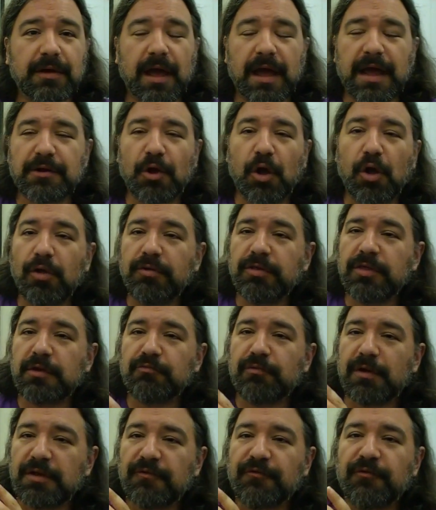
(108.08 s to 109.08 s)
And all
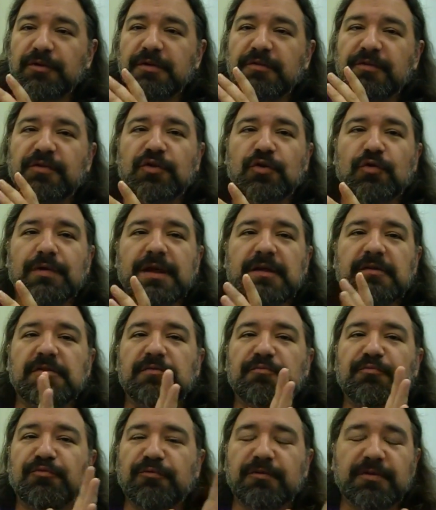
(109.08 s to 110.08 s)
that Weatherford is doing is
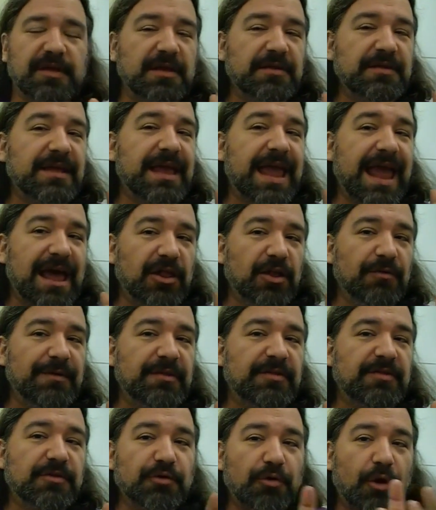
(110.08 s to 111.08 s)
he's presenting
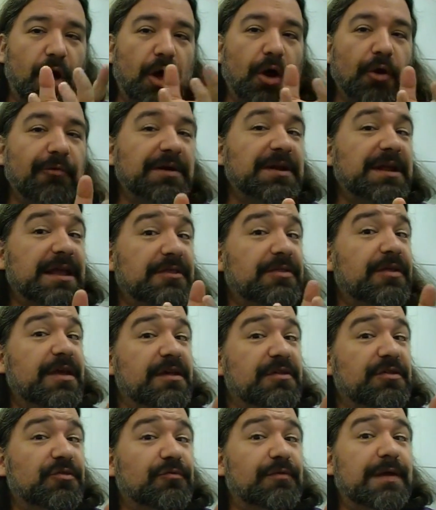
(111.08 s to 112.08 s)
elements that are already in the
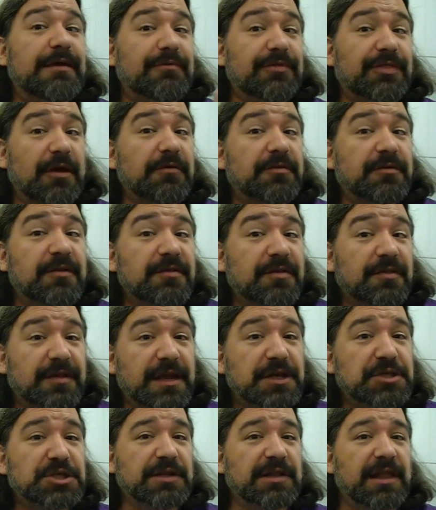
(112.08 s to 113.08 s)
history without
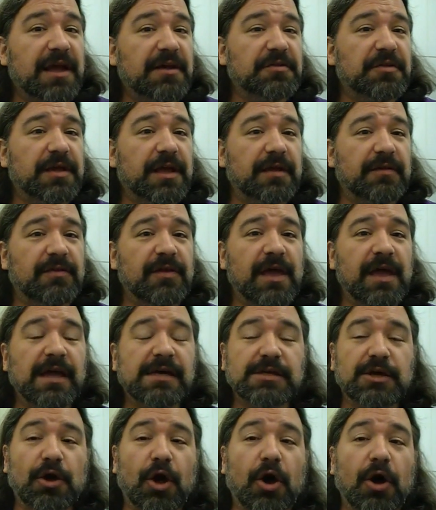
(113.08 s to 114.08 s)
sensationalizing it.
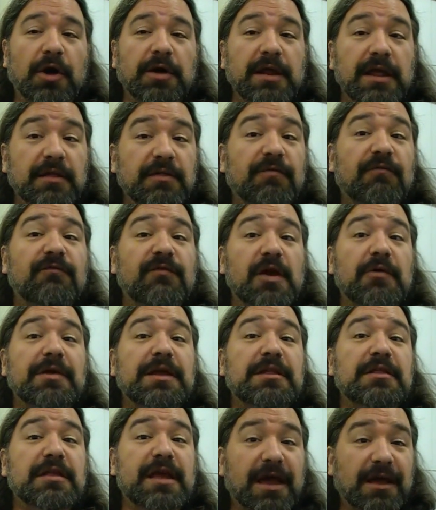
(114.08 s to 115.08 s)
Khan is
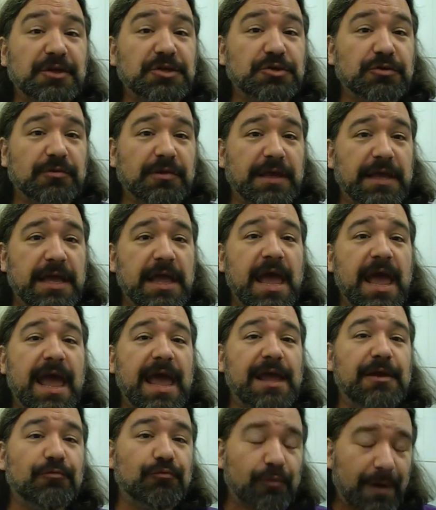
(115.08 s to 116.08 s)
very naturally
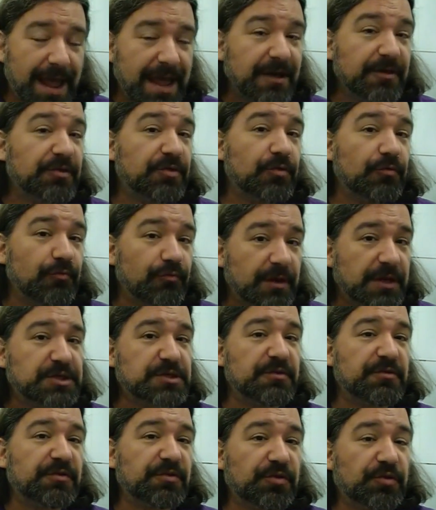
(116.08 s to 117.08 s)
a rags to
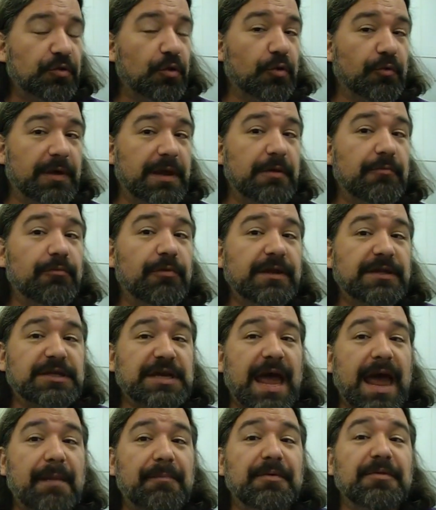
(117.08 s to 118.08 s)
riches story which
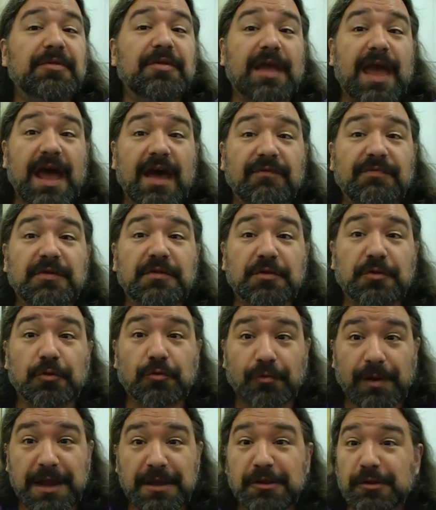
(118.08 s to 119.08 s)
happens to have these
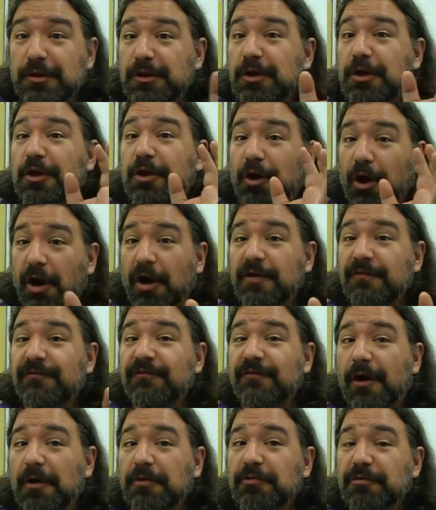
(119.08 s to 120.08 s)
great
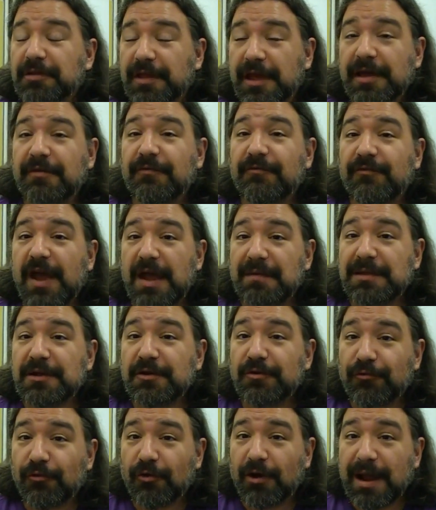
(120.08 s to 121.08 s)
Godfather-like family
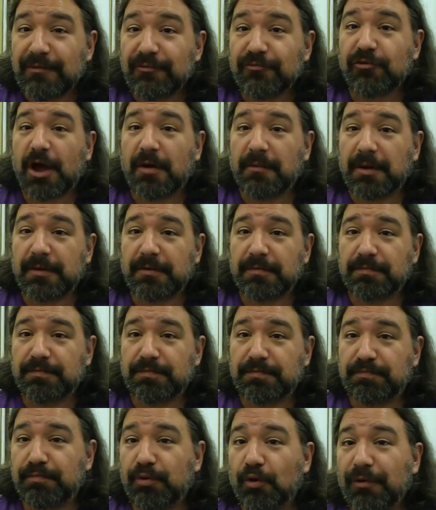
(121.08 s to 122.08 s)
crime drama
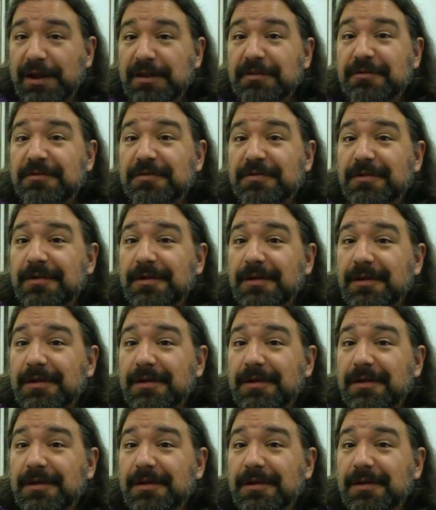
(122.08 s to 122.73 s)
points.